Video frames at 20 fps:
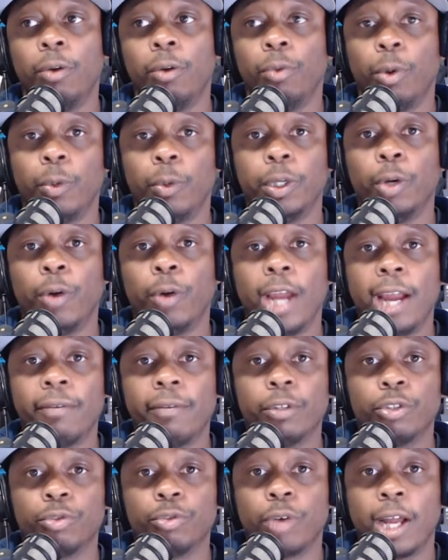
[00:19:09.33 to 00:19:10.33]
we don't have
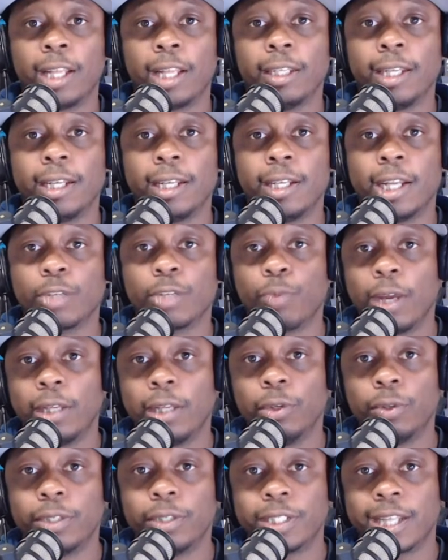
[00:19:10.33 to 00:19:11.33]
a Drew Holiday. That's why
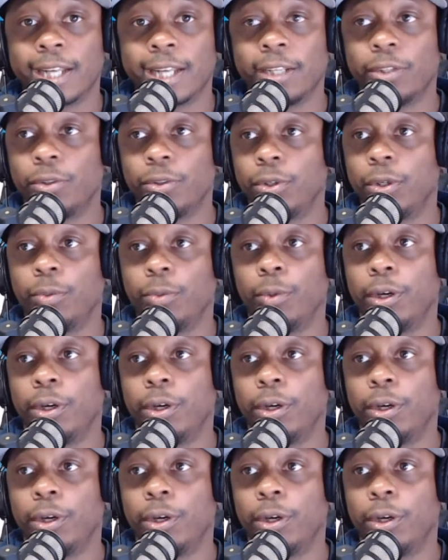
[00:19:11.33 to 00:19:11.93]
Luka's got to do it.